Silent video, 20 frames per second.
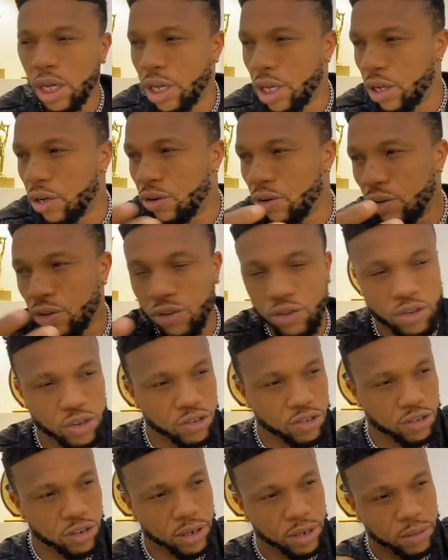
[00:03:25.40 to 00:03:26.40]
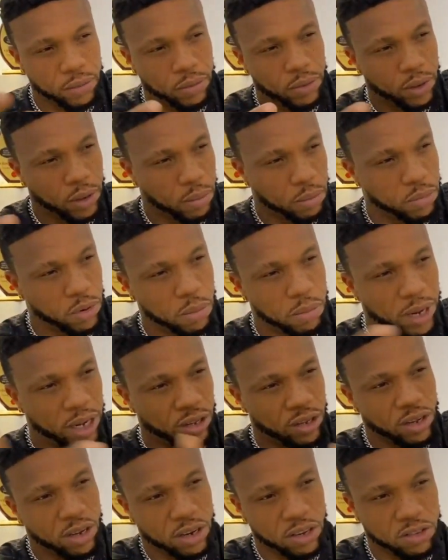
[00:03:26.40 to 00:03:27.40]
you know, just um, brought my
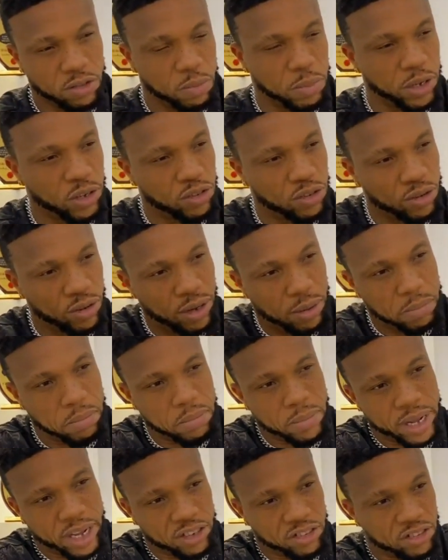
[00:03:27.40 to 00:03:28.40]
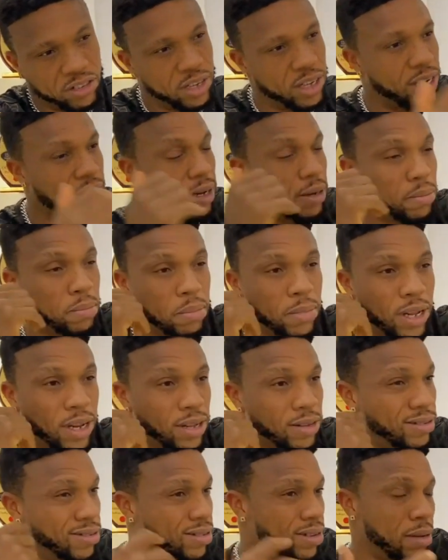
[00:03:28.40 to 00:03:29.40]
daughter's picture and merged it and made
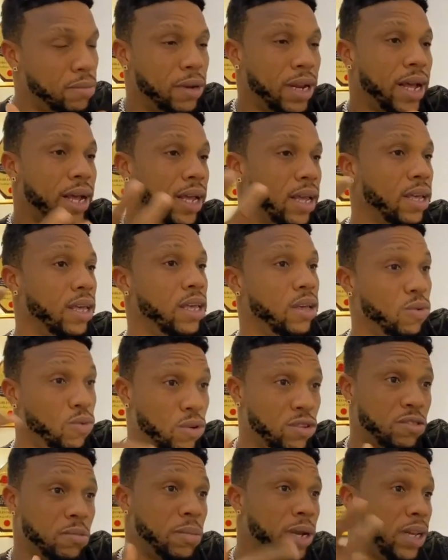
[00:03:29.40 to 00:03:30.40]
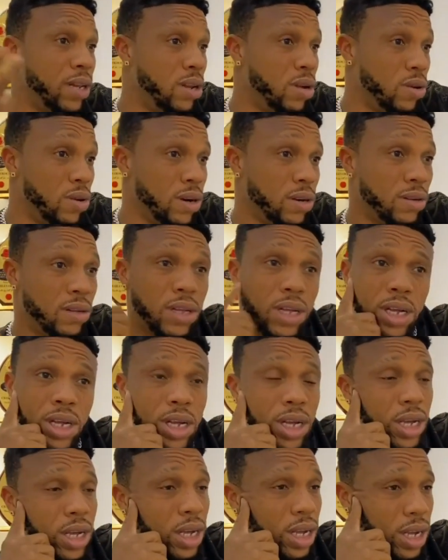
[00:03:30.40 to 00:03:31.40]
it seem like it was my daughter.
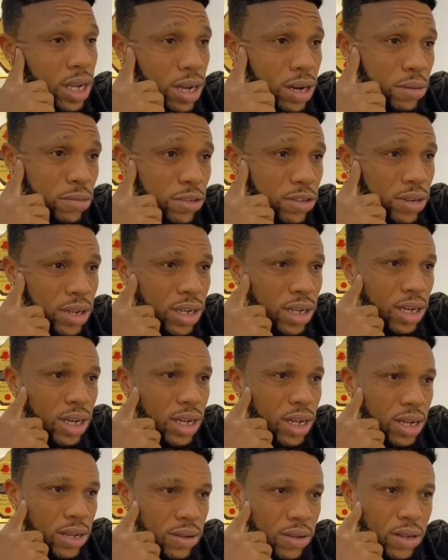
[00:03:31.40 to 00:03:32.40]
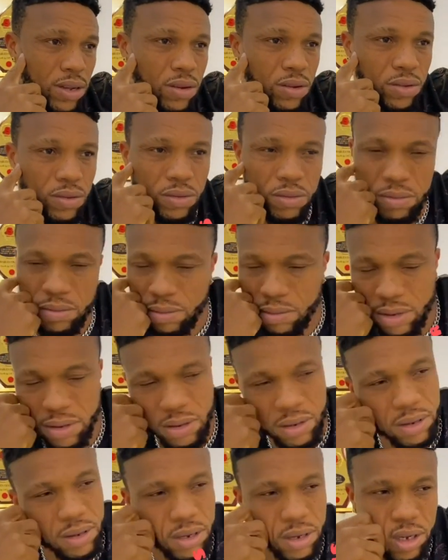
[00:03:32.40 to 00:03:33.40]
I'm saying, uh, you know,
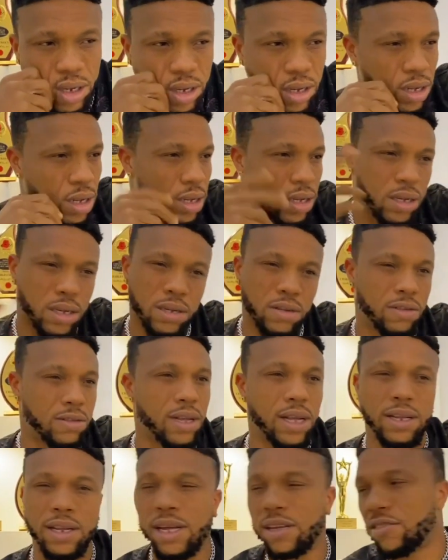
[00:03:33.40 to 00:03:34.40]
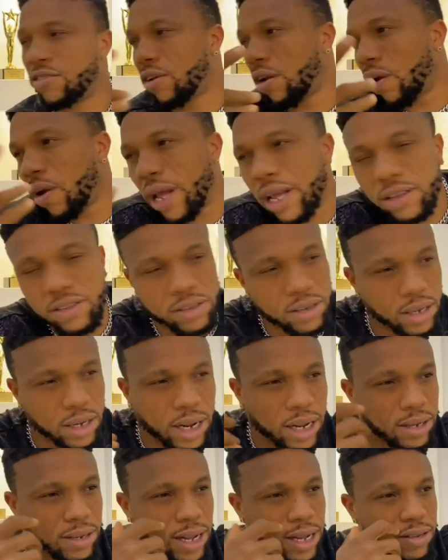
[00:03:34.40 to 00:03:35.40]
uh, that, that's crazy.
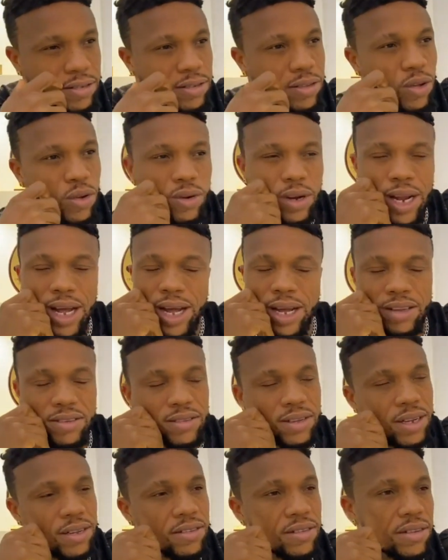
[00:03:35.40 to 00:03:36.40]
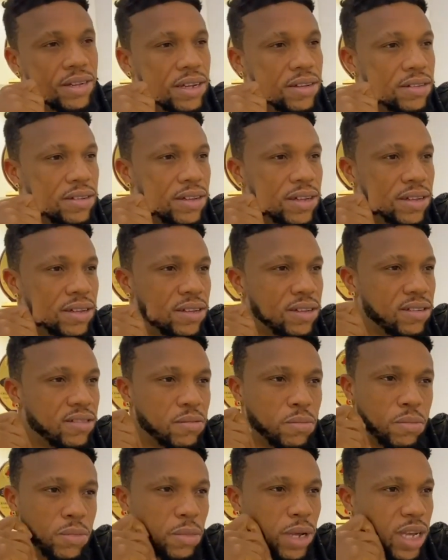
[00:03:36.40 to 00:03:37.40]
That, that's not nice. That's, that's, uh, it's
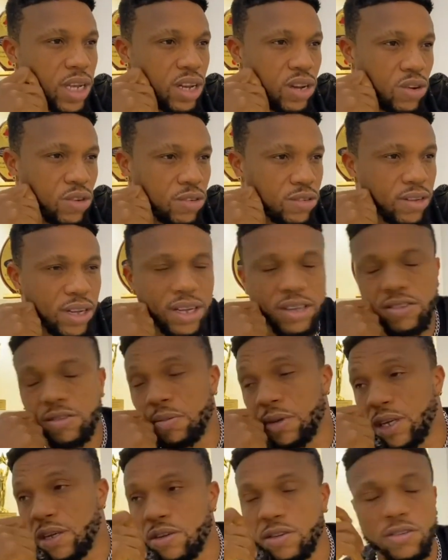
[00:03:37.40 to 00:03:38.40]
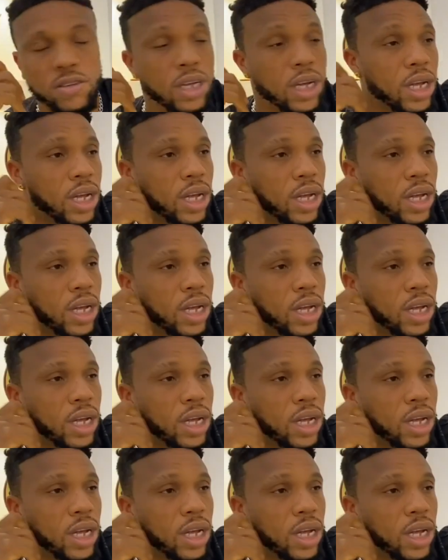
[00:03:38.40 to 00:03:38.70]
making no sense because